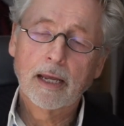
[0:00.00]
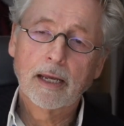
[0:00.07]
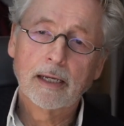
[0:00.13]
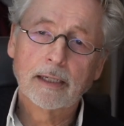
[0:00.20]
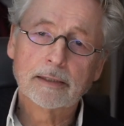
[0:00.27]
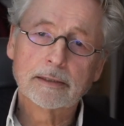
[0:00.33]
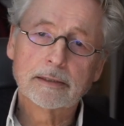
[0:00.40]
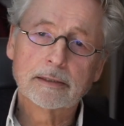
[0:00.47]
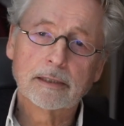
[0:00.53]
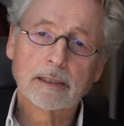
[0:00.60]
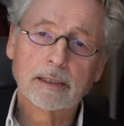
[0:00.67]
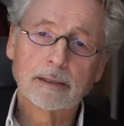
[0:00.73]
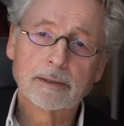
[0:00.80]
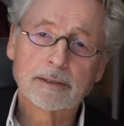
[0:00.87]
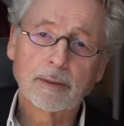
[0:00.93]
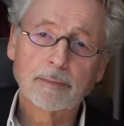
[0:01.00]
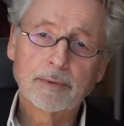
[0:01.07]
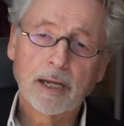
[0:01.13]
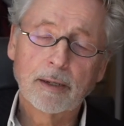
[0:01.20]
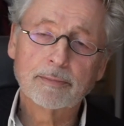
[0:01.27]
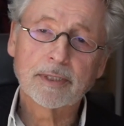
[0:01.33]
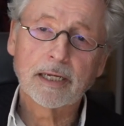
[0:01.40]
And
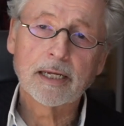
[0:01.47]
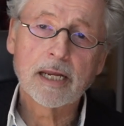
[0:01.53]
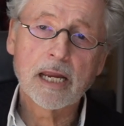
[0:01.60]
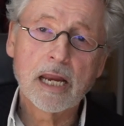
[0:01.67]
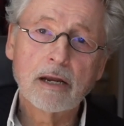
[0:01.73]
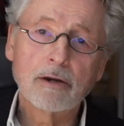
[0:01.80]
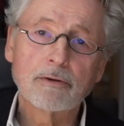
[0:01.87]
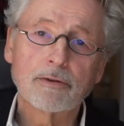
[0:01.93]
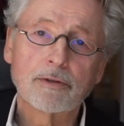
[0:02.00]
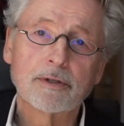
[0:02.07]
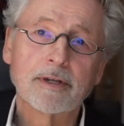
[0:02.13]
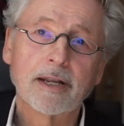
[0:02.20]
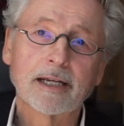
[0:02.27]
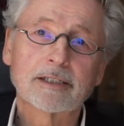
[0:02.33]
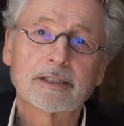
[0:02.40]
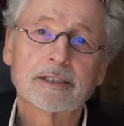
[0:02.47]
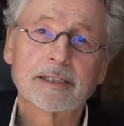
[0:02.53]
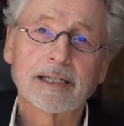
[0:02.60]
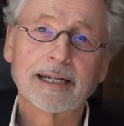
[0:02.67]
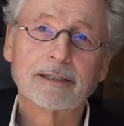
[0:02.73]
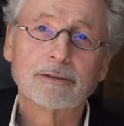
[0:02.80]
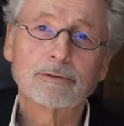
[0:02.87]
sometimes I hear the
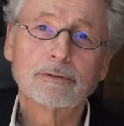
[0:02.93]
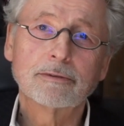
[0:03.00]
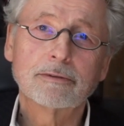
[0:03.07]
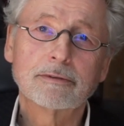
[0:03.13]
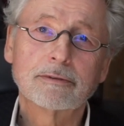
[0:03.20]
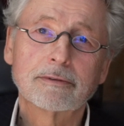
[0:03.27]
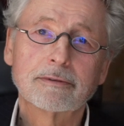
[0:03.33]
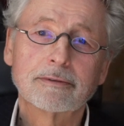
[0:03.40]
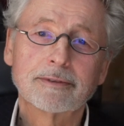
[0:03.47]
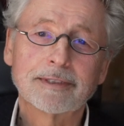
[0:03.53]
next sound,